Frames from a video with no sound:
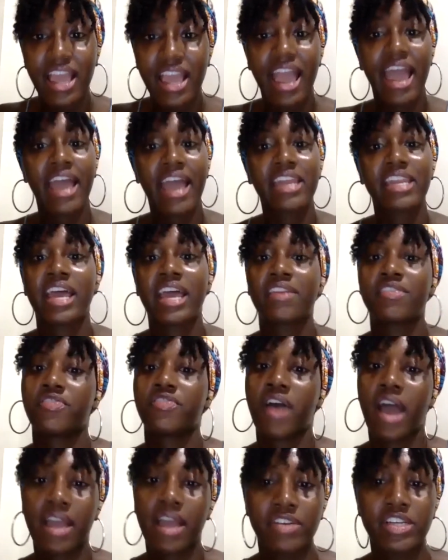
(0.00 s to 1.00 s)
Yeah. At
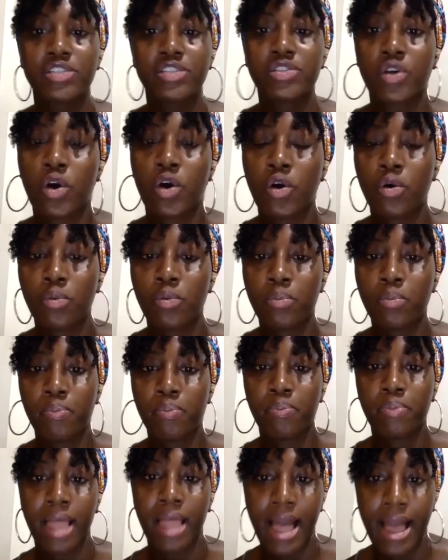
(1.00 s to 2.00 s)
5 years old,
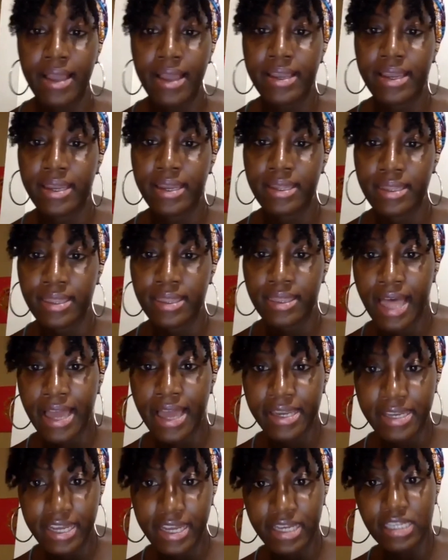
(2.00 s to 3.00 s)
Black and
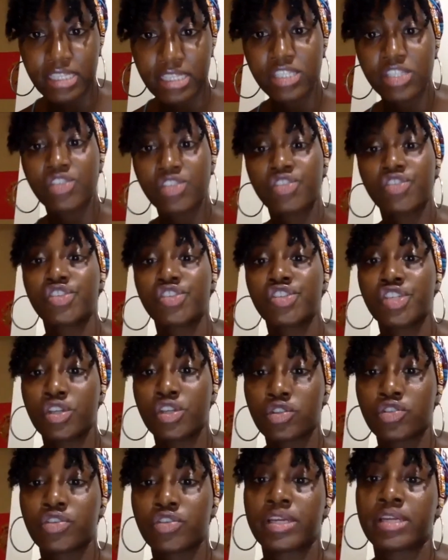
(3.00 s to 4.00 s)
Latinx
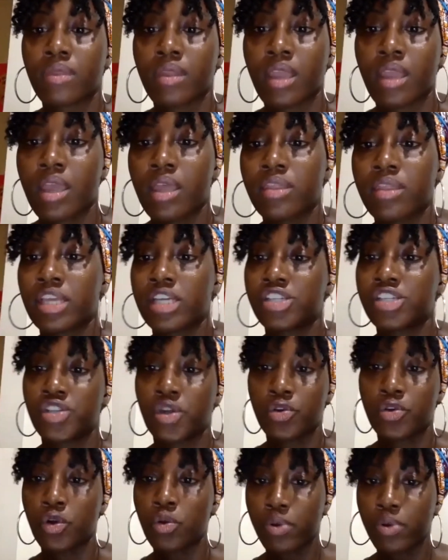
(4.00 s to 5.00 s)
children, they
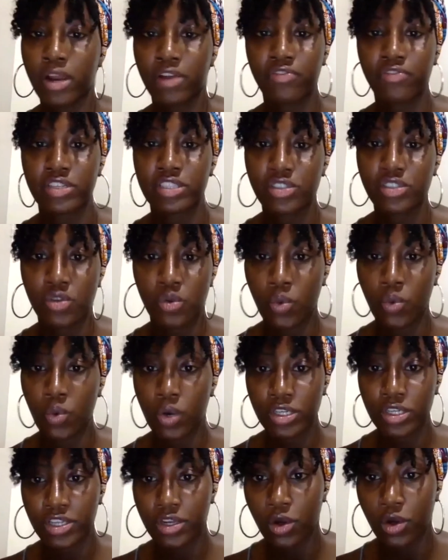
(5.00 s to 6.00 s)
show no preference
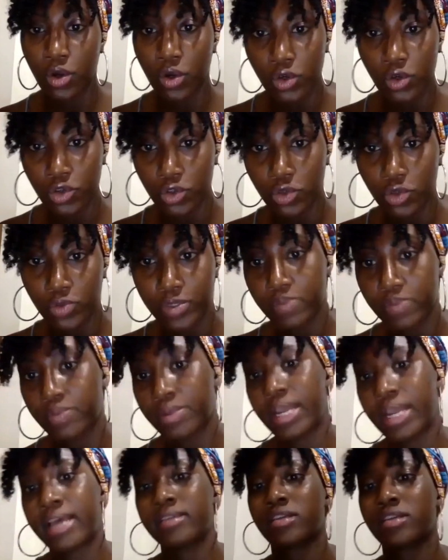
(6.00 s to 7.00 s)
towards their own groups,
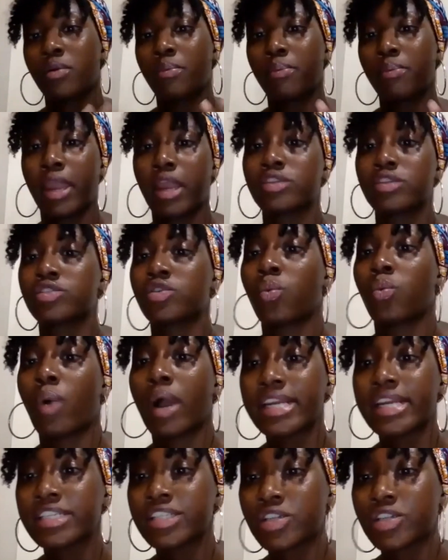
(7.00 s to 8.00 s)
but as compared to
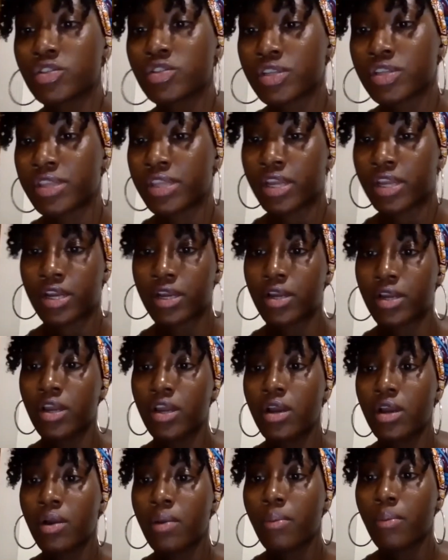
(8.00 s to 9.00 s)
white children, they're
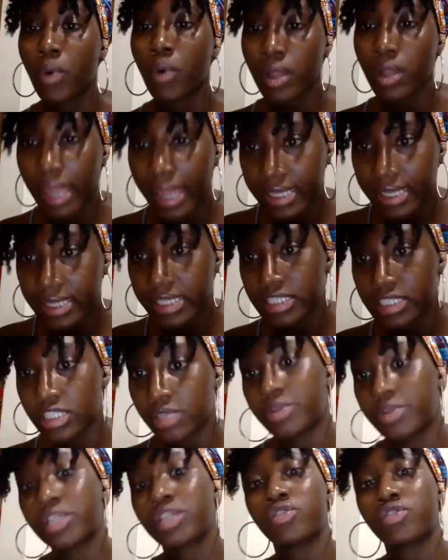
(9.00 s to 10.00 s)
more likely to
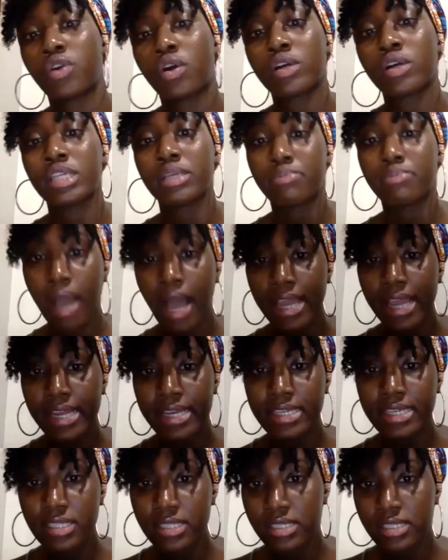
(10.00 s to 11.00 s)
be strongly
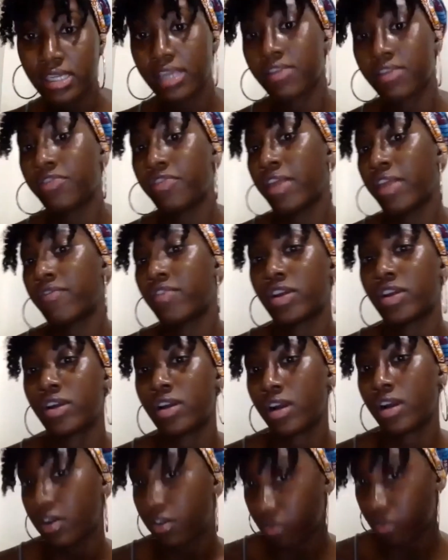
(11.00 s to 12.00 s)
biased in favor
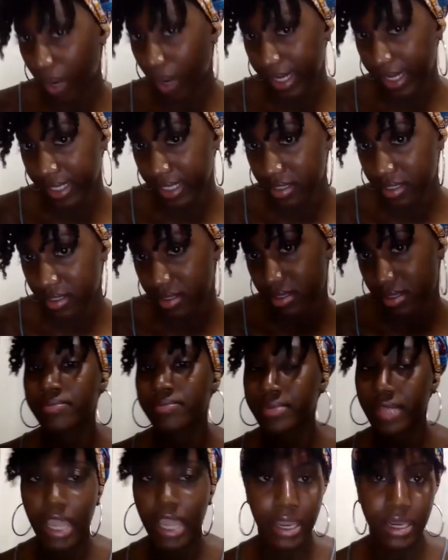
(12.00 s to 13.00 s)
of whiteness.
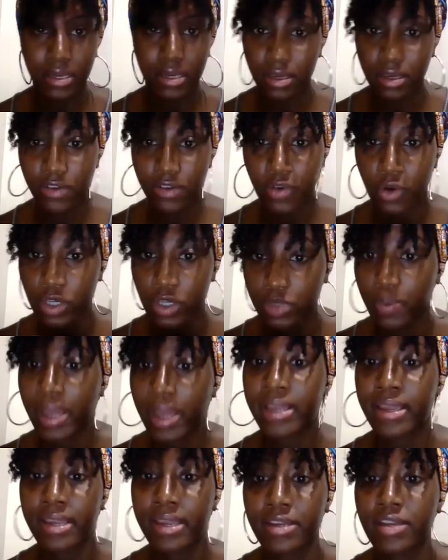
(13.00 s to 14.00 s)
And of course, by
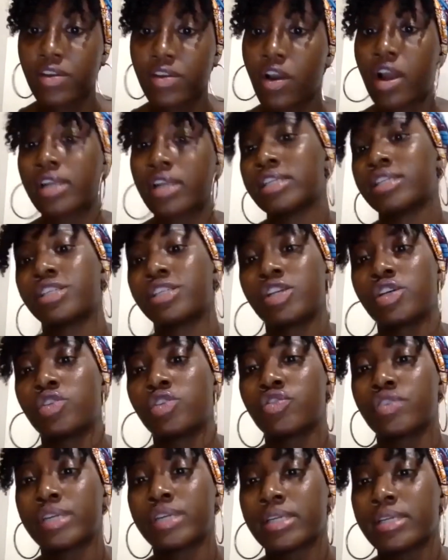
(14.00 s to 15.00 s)
kindergarten,
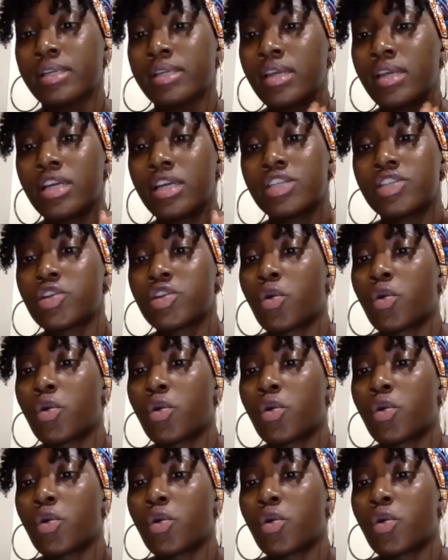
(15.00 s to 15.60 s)
children show